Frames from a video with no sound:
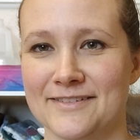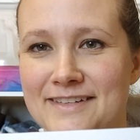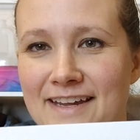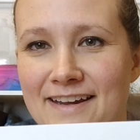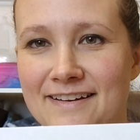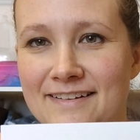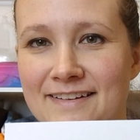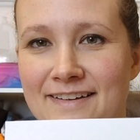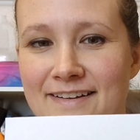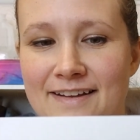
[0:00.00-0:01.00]
you say.
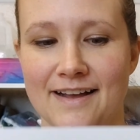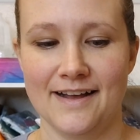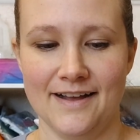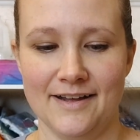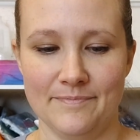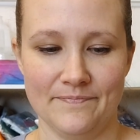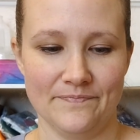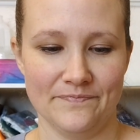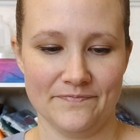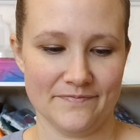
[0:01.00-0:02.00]
I
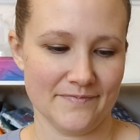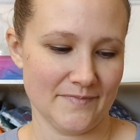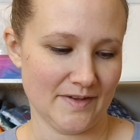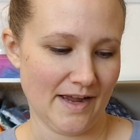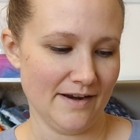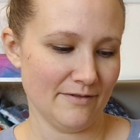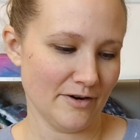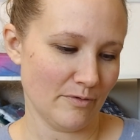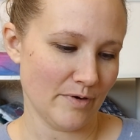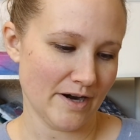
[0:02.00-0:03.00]
don't
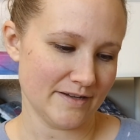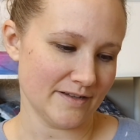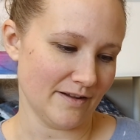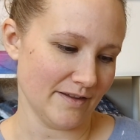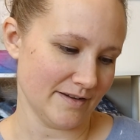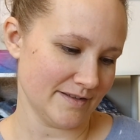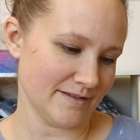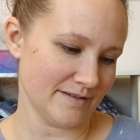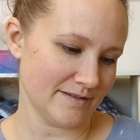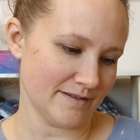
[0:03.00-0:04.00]
know where I saw this,
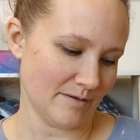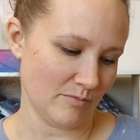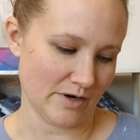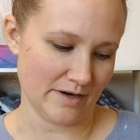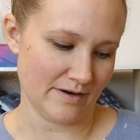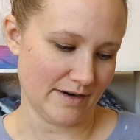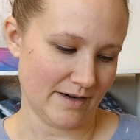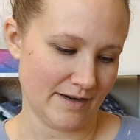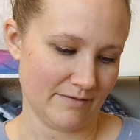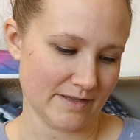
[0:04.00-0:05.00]
somewhere,
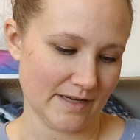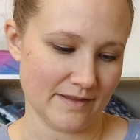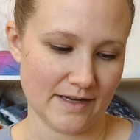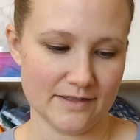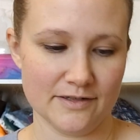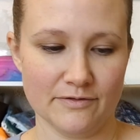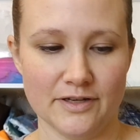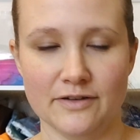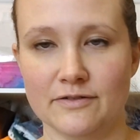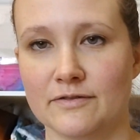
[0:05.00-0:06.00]
and I was like, that's so
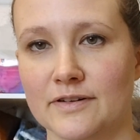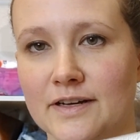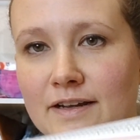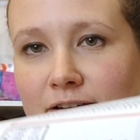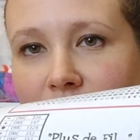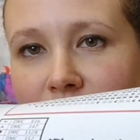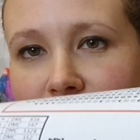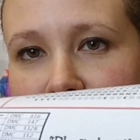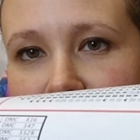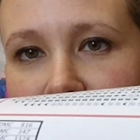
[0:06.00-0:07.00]
cute, and I
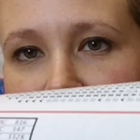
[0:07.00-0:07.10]
was